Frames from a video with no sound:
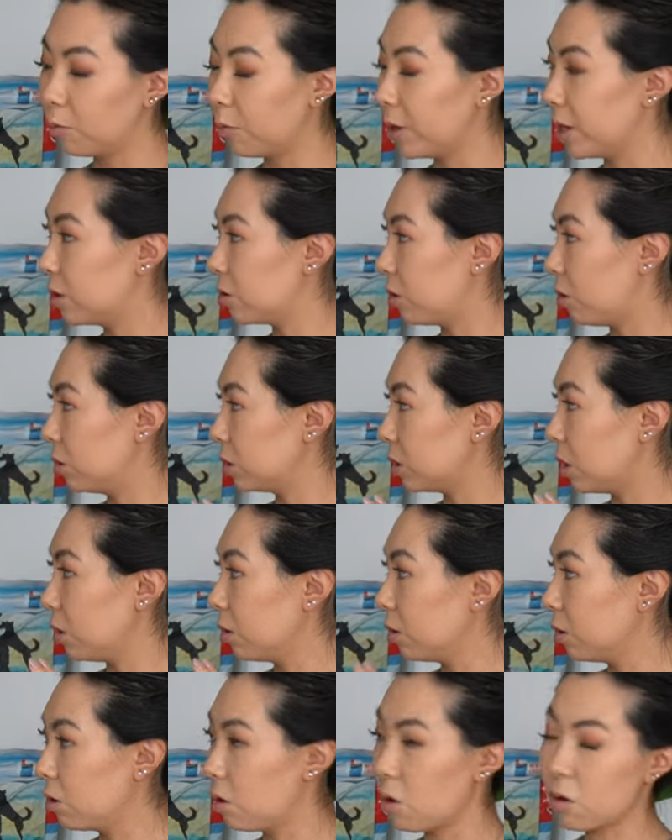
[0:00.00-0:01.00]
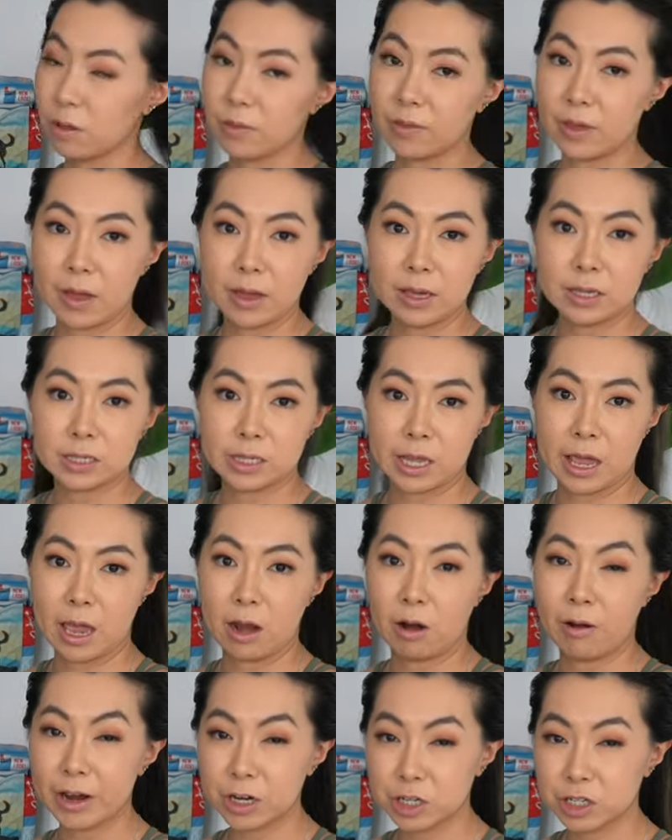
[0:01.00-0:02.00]
We got a lot of these, and
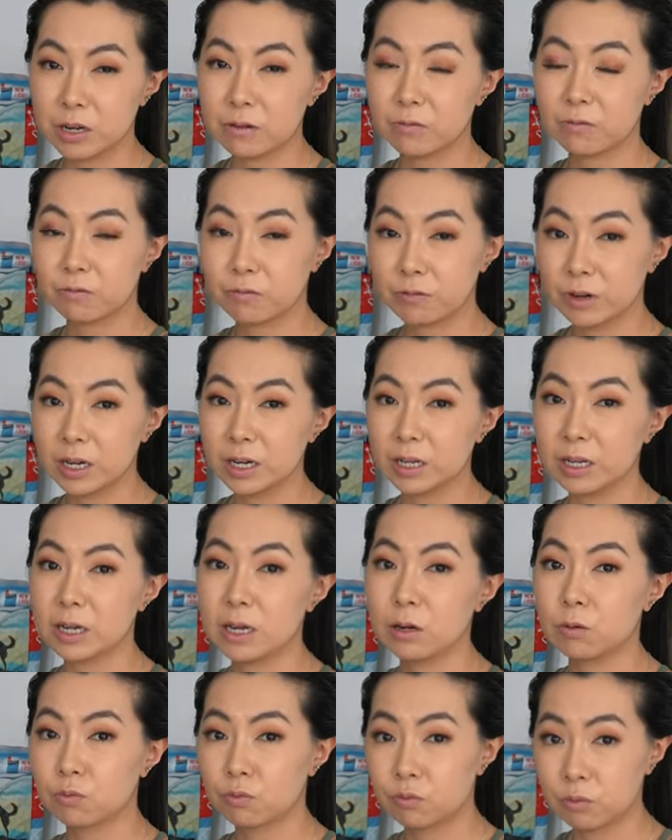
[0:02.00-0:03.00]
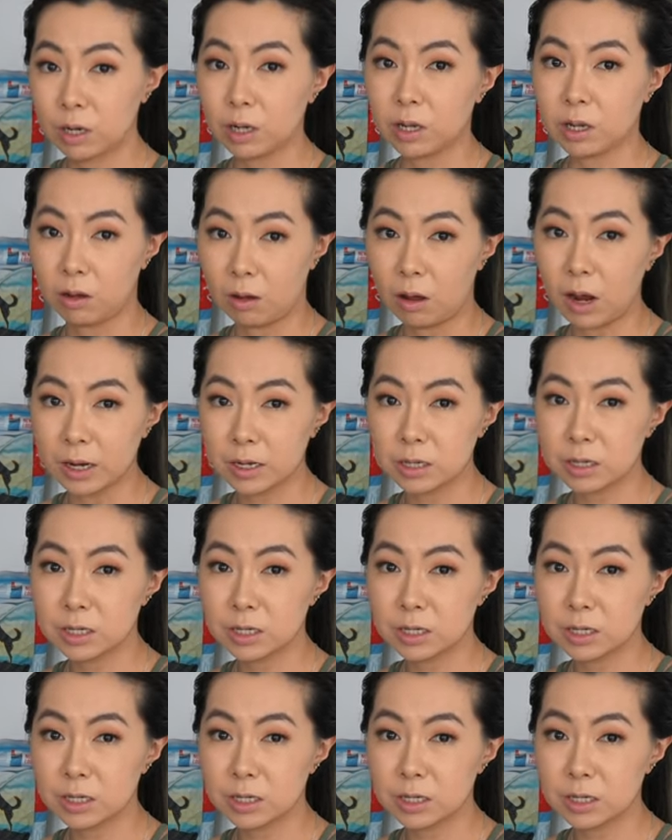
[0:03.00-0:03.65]
I actually really, really like